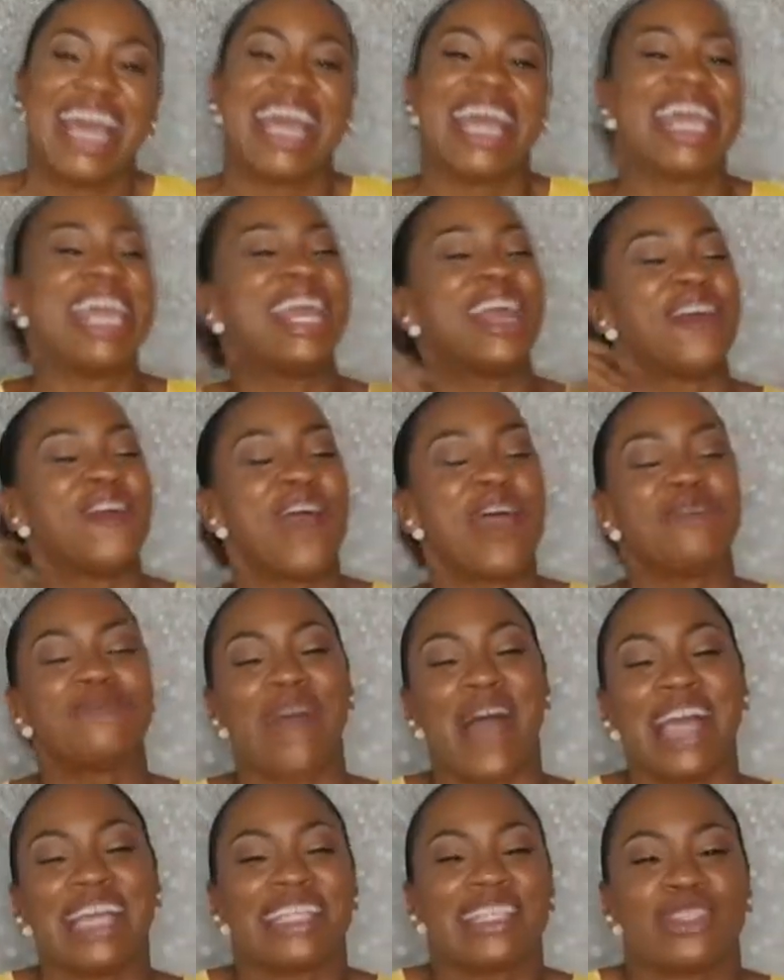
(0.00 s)
Here at
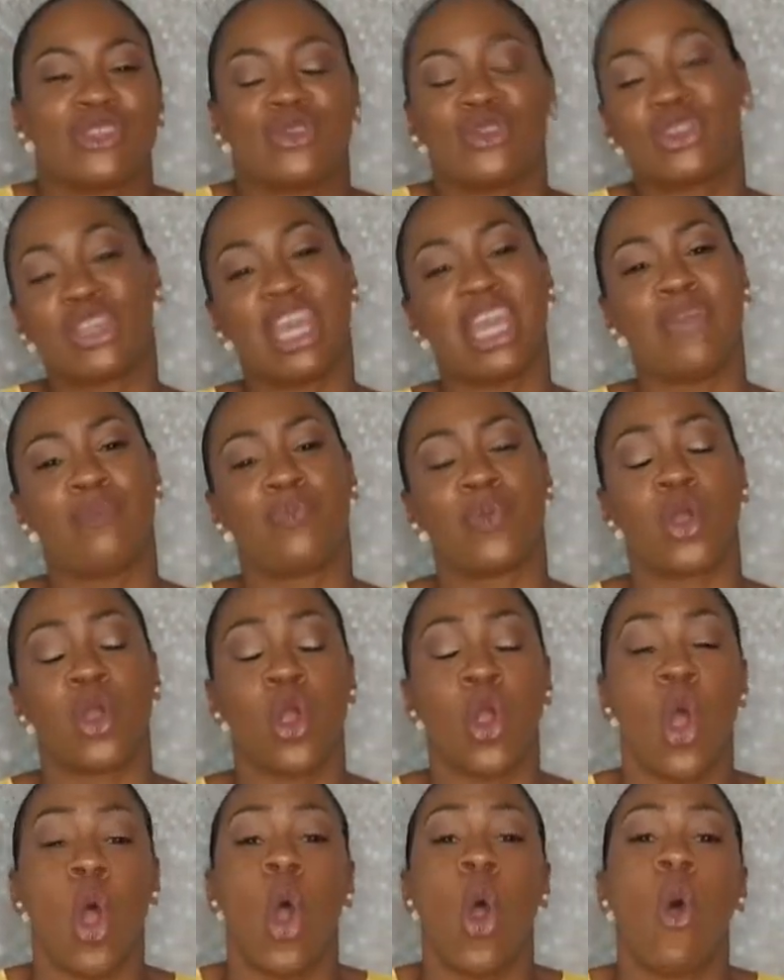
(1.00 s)
My Sister's
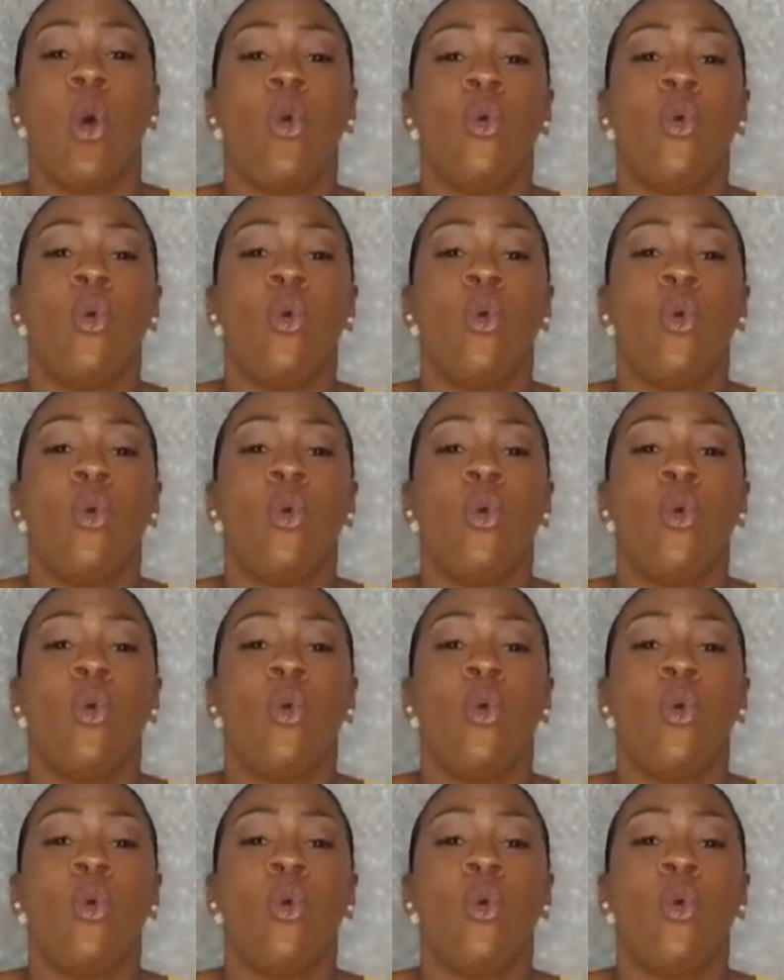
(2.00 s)
Keeper,